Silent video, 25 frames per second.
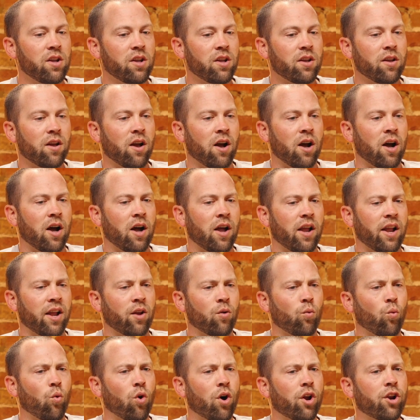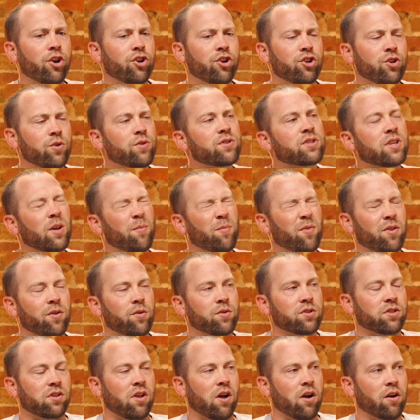and want to do some of
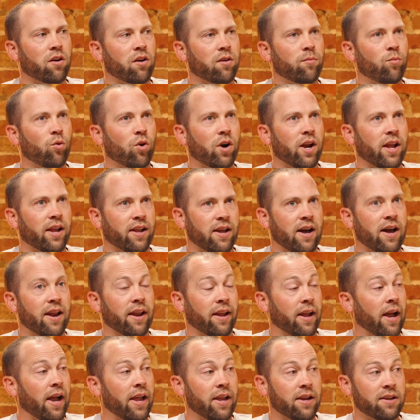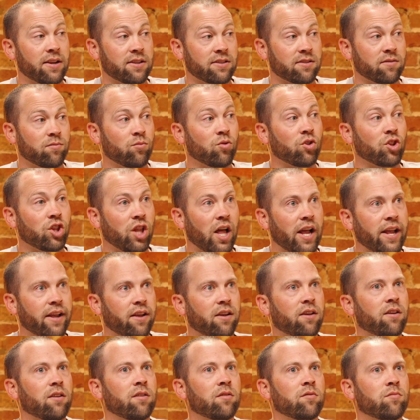those longer, more iconic hikes,
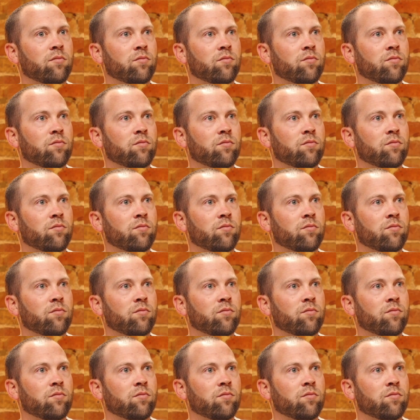like